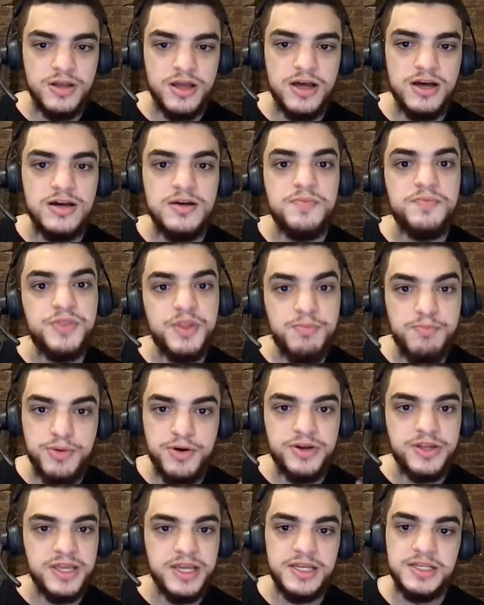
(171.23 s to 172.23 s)
um, the
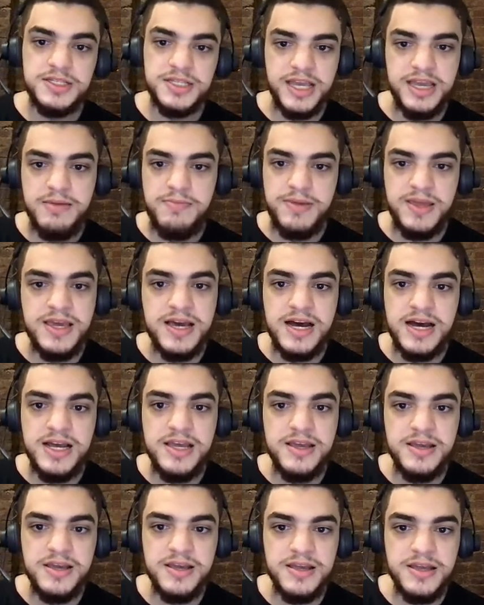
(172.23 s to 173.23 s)
bookings
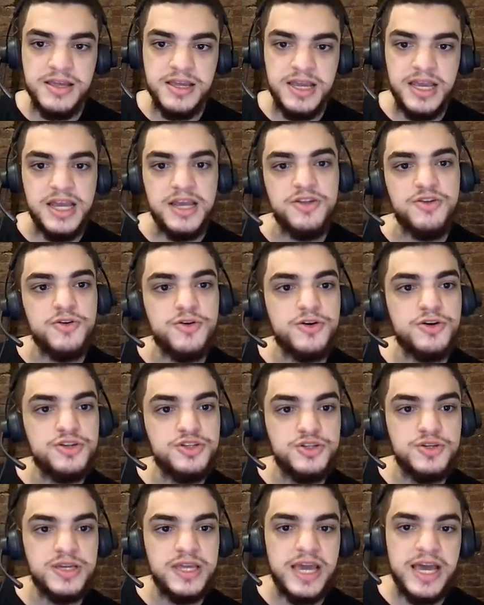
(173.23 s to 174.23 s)
API in order
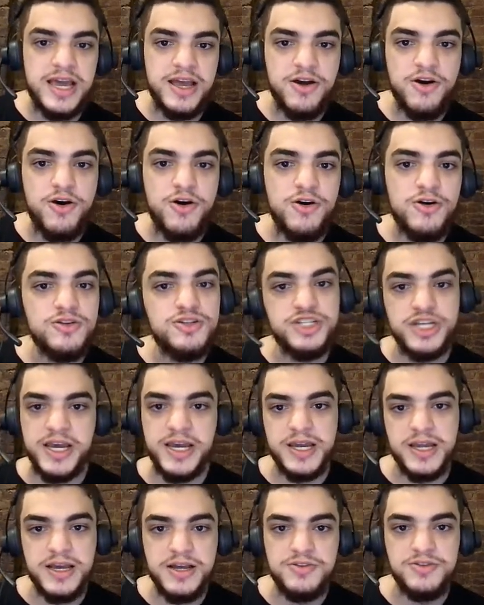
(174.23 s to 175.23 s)
to get all
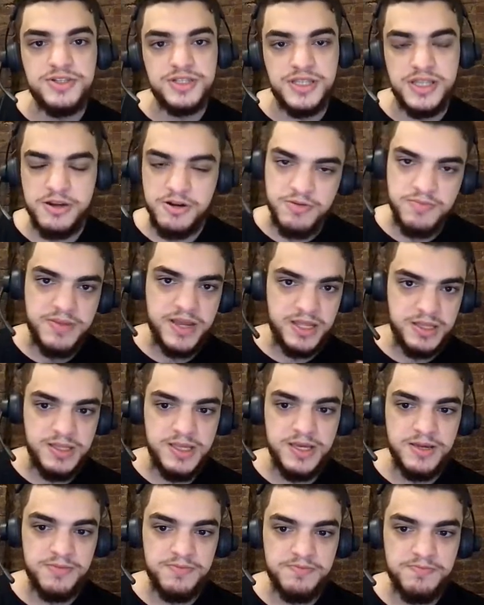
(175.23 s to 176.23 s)
checkouts that are
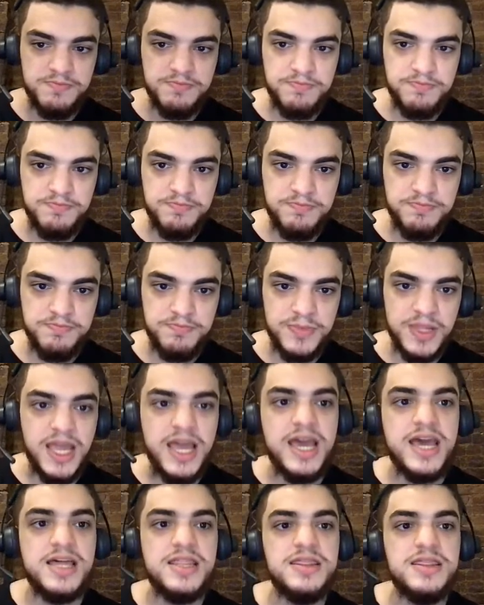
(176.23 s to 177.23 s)
pending.
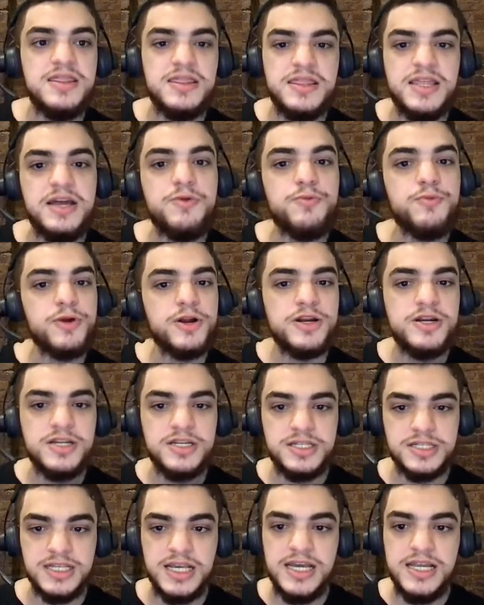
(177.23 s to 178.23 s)
And then we're going to
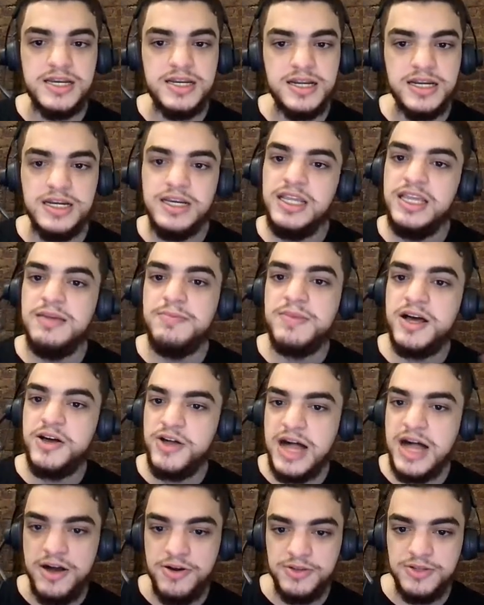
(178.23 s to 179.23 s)
send an email
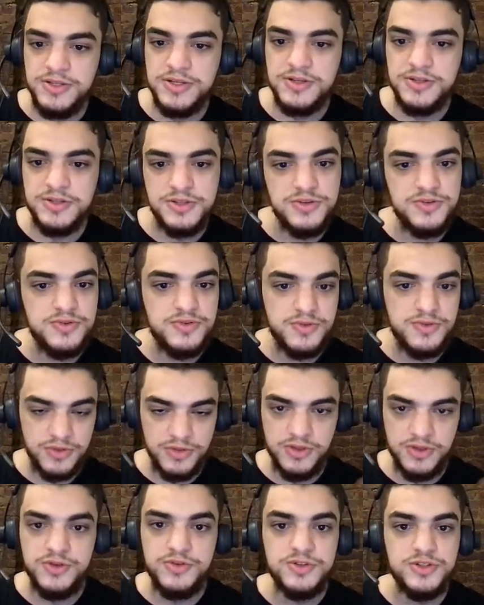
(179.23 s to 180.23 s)
out to
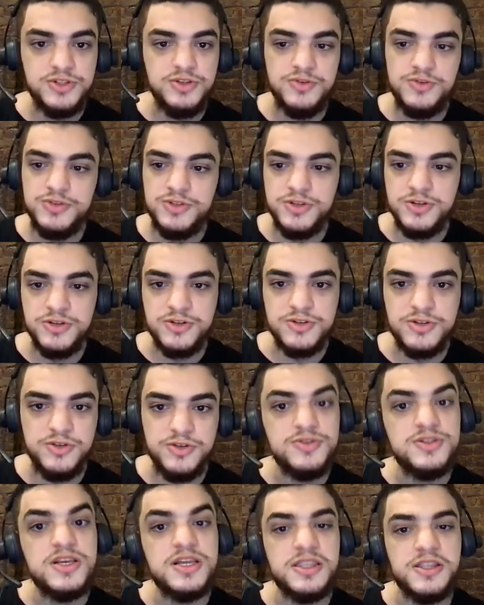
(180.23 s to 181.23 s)
those users
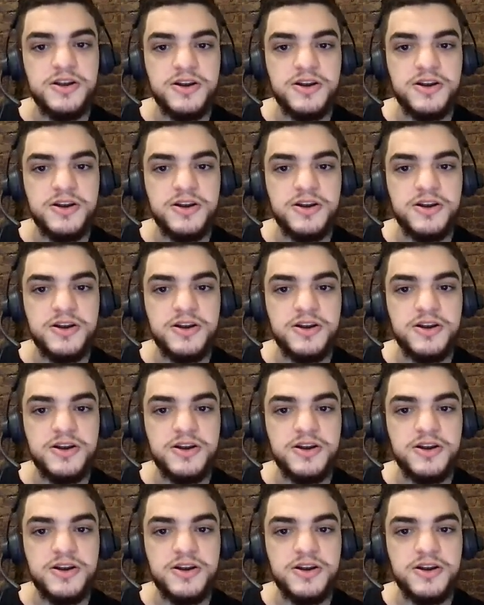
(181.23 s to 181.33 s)
using their